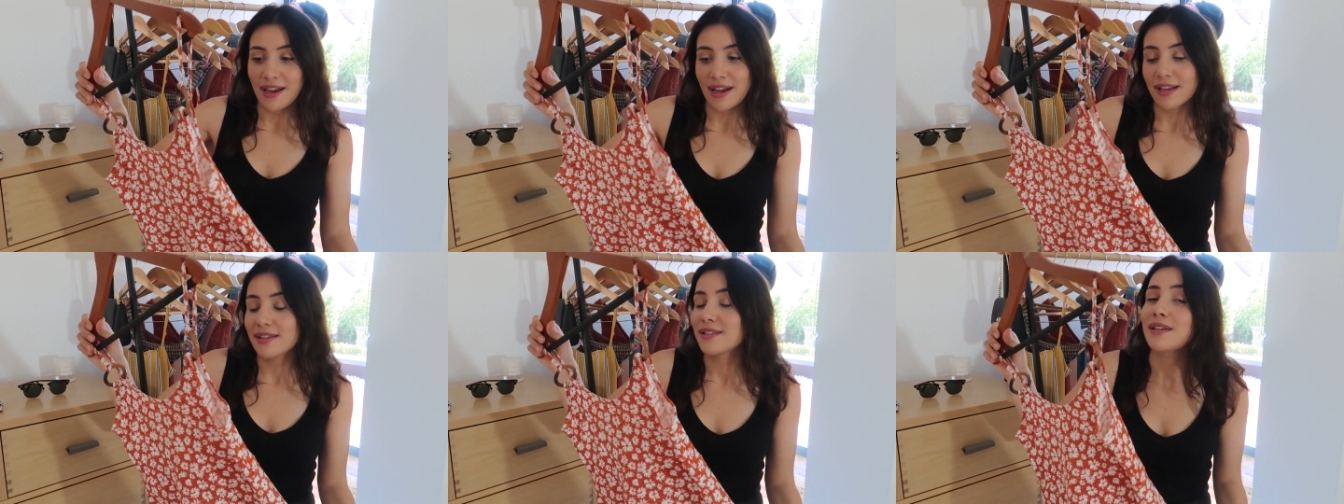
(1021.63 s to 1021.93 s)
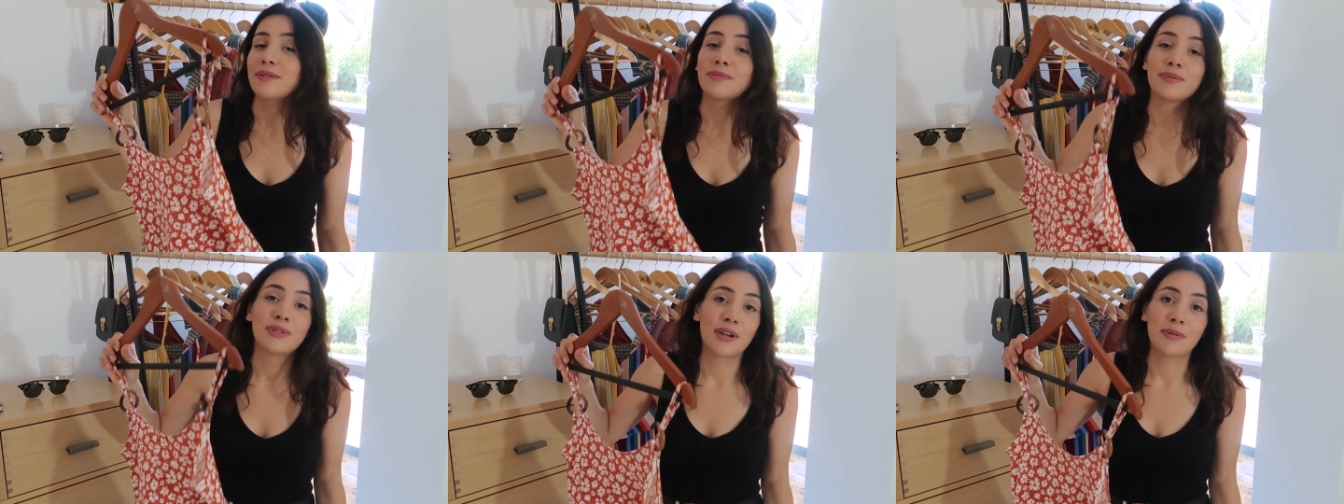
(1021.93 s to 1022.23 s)
and
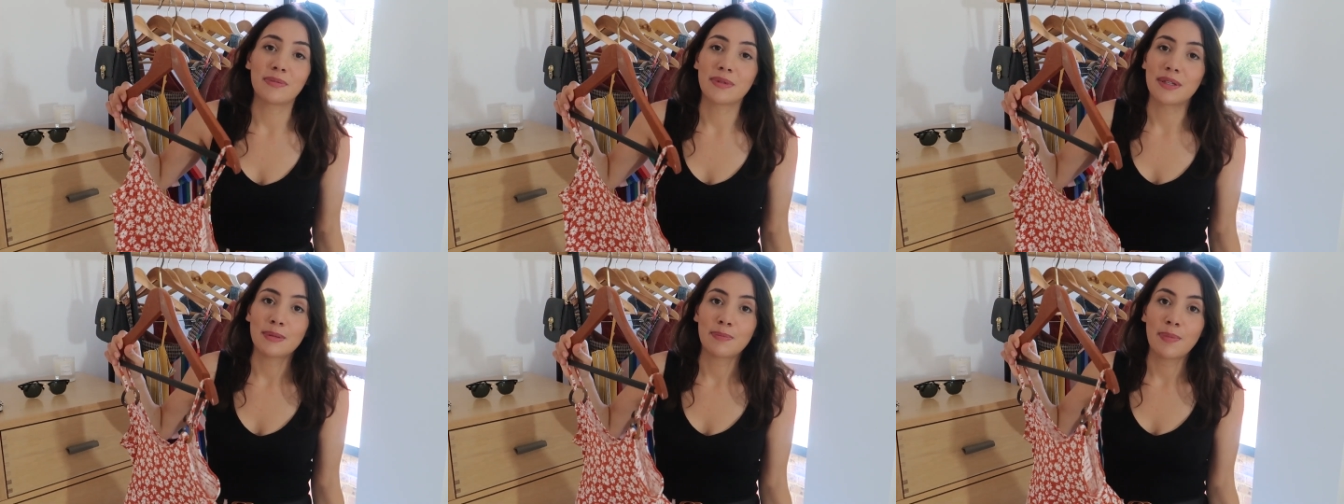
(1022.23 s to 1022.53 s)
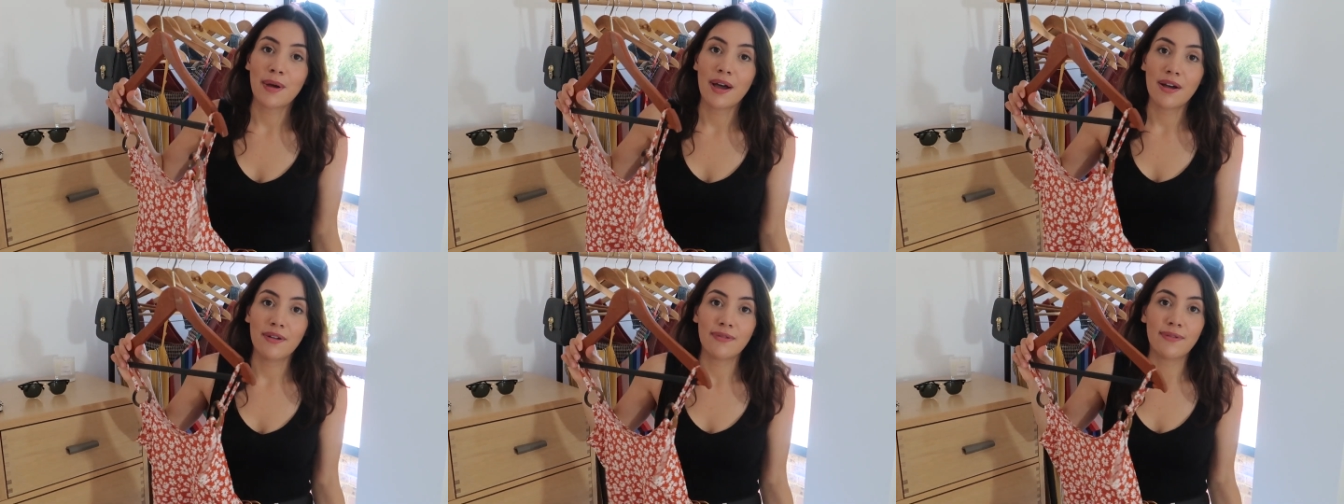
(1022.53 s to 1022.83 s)
sometimes it's
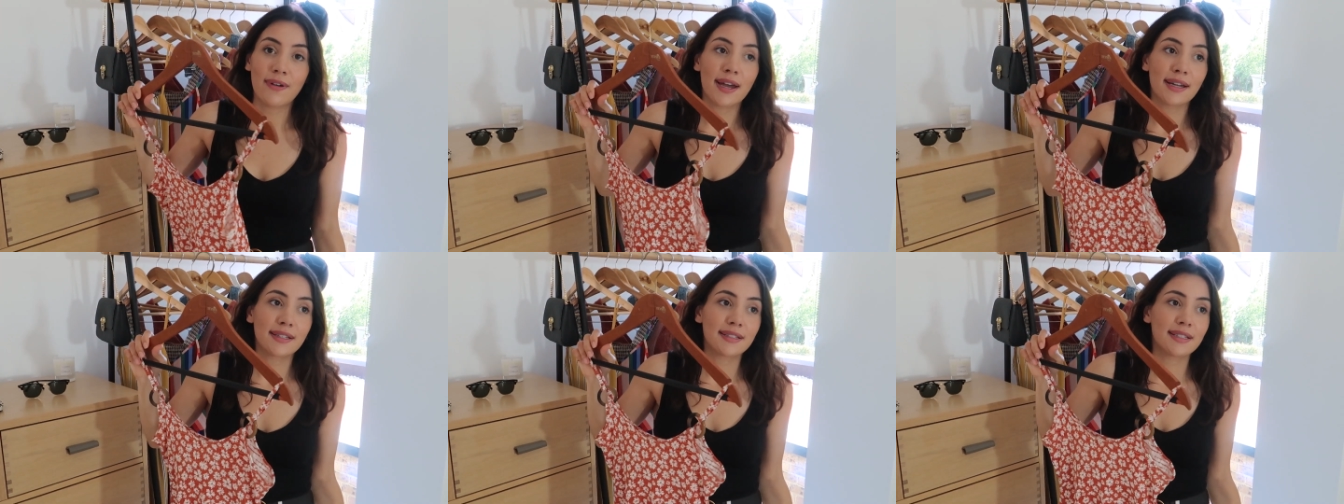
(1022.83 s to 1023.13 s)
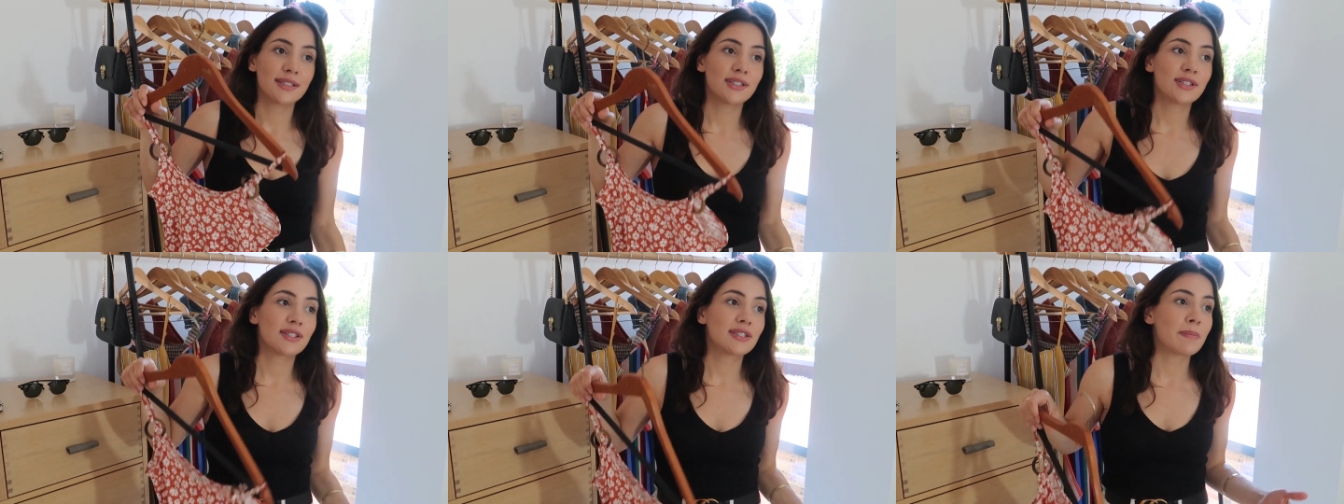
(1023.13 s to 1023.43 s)
perfect.
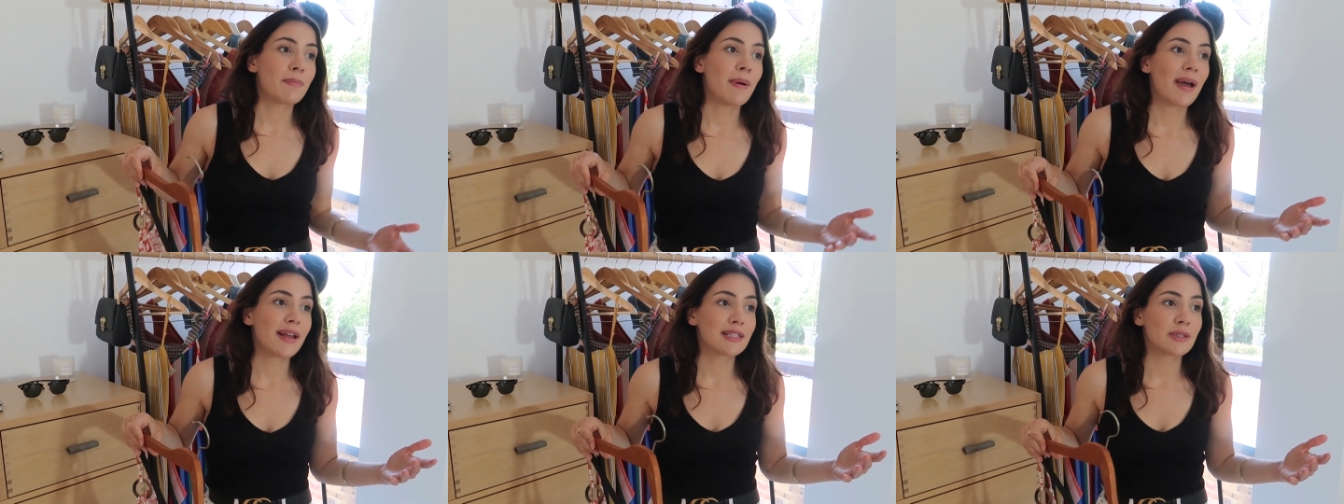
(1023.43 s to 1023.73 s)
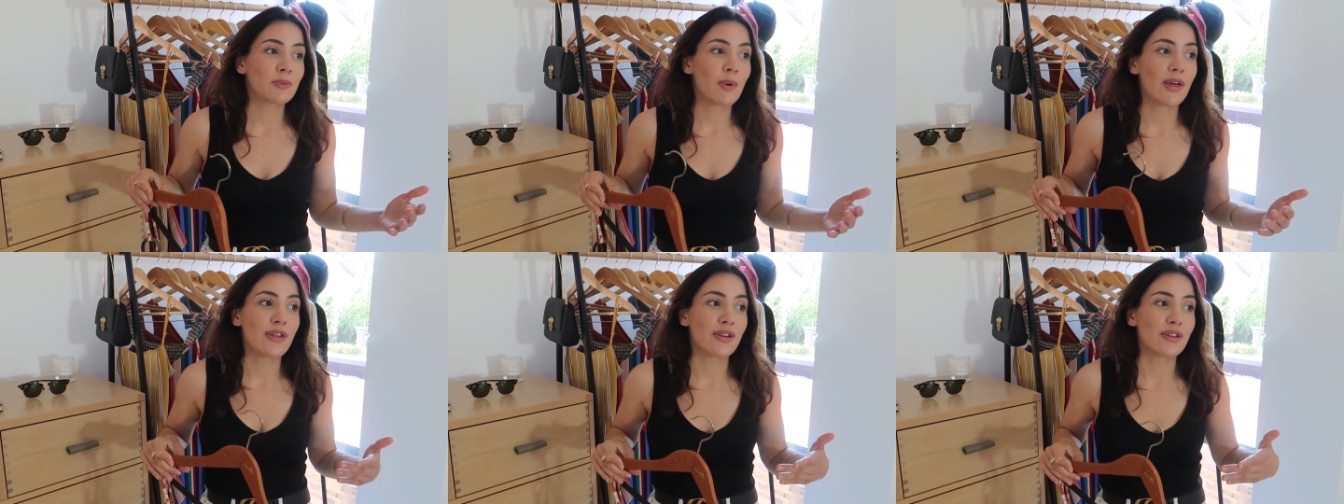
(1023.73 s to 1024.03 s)
It just
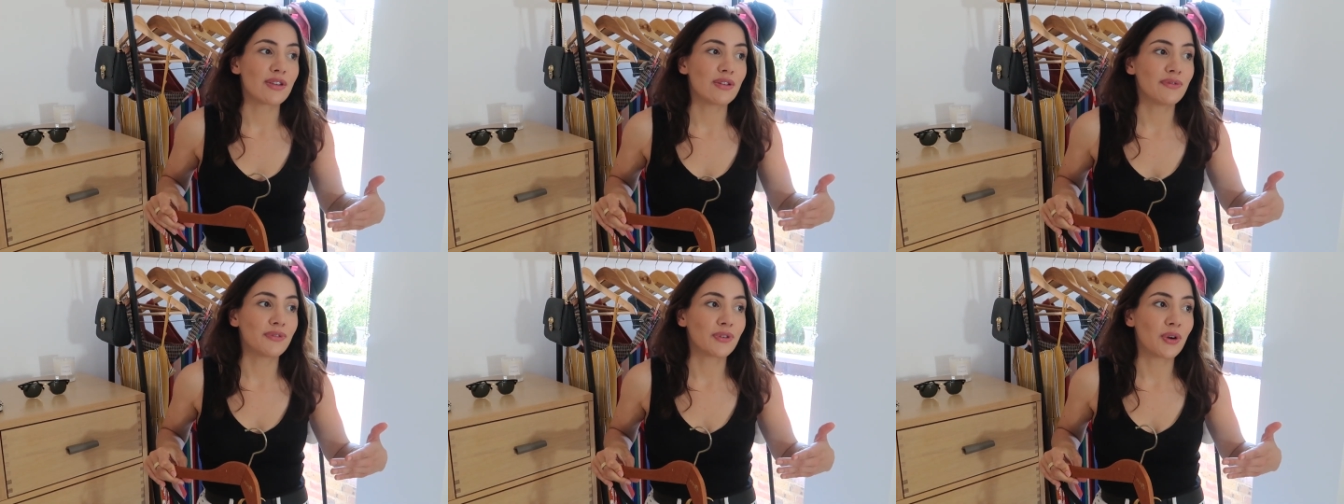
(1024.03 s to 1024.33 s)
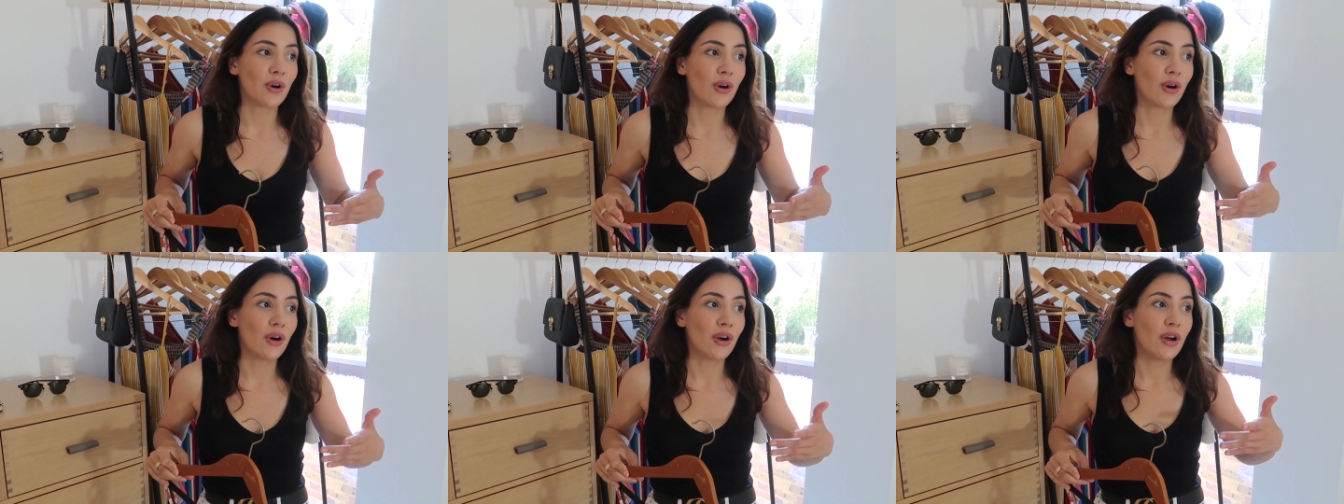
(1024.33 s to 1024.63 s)
depends whether you've
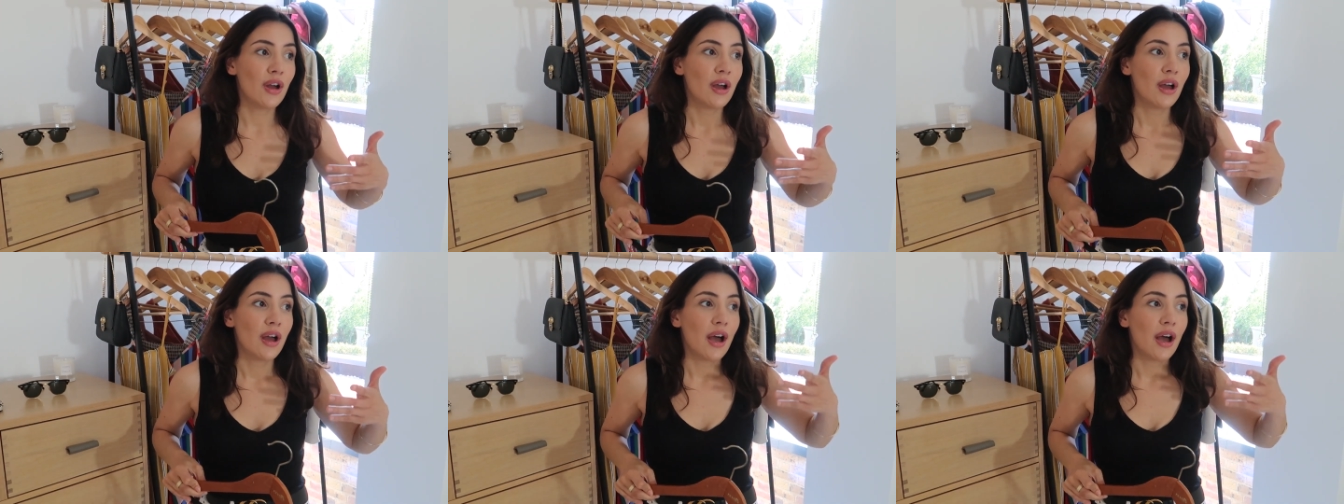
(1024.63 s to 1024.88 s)
got